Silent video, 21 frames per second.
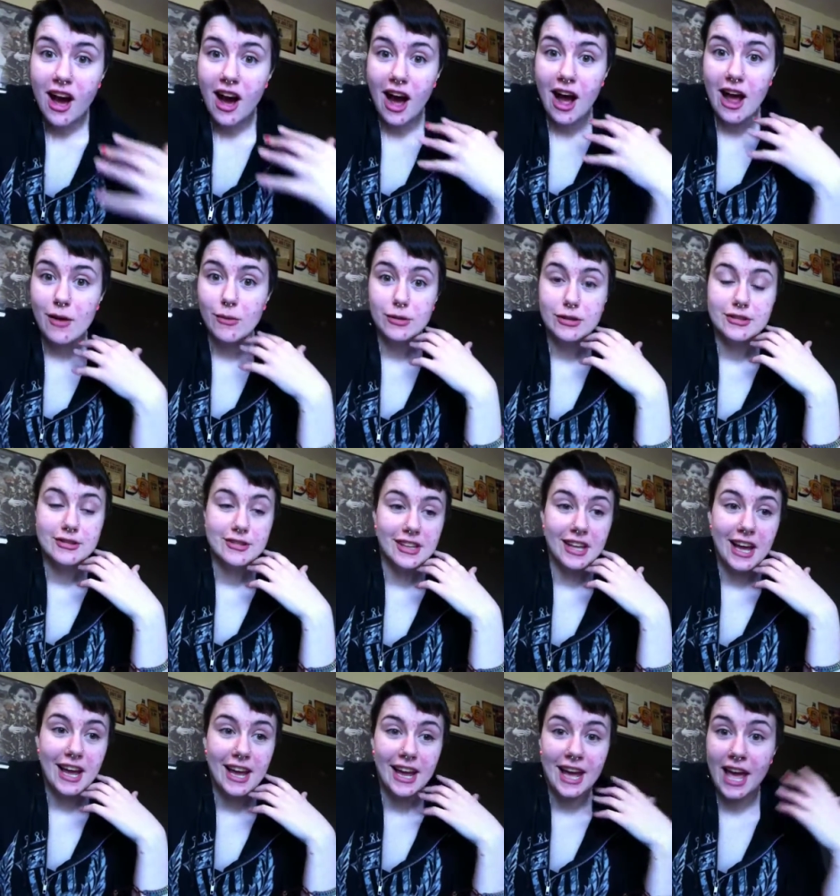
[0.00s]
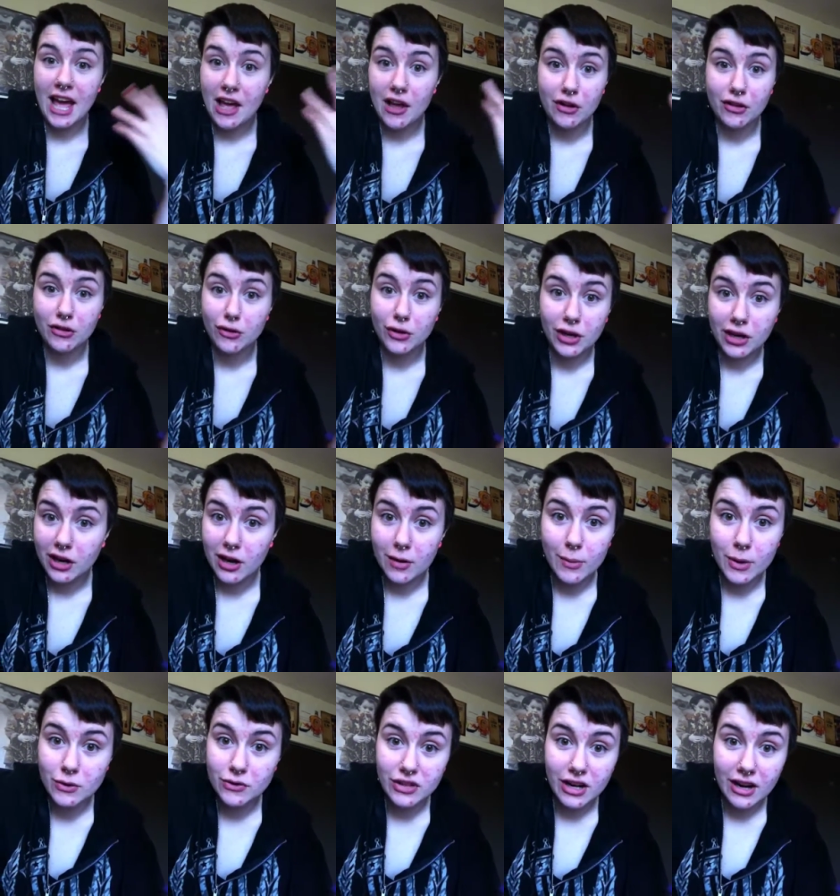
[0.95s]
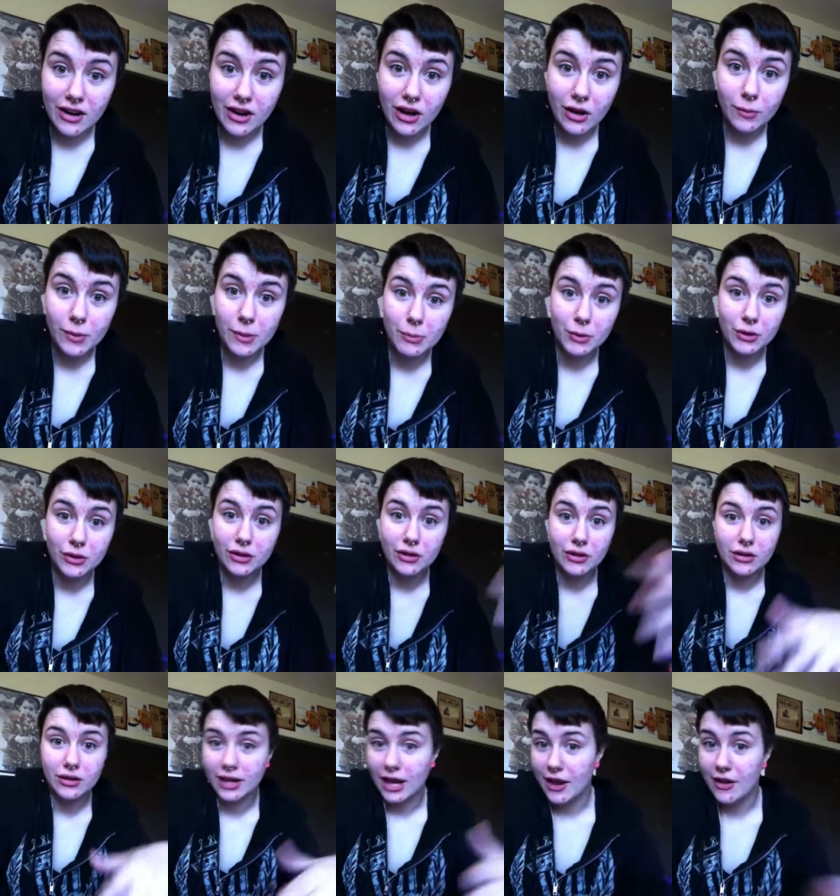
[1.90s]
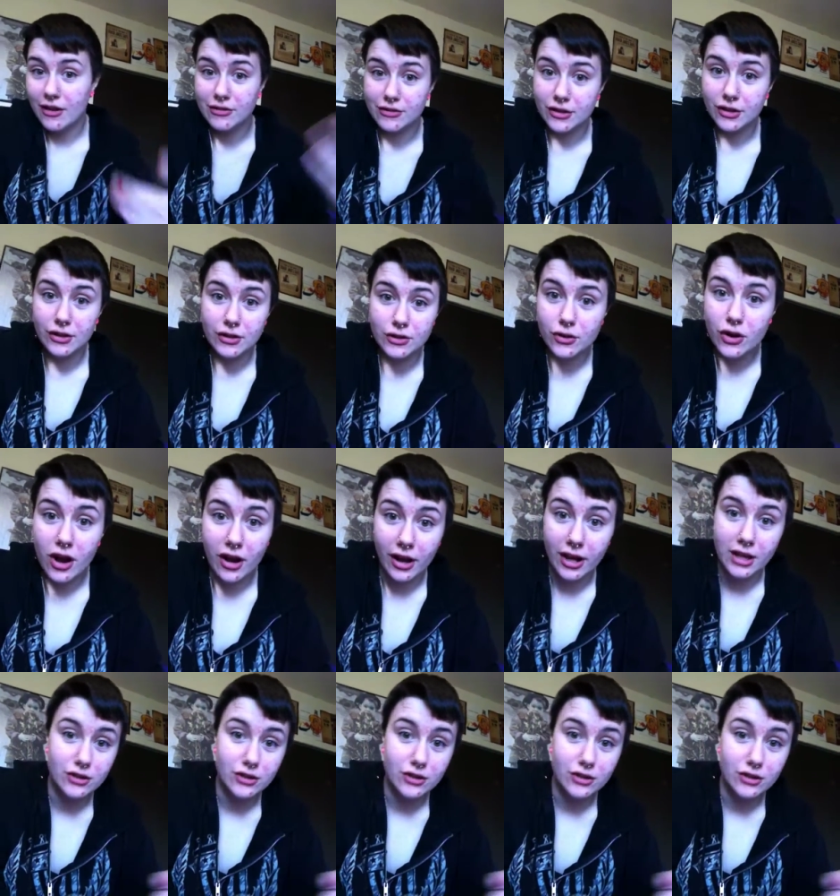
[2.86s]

I was like, hey, are you gonna come outside and help me put the cans in the truck?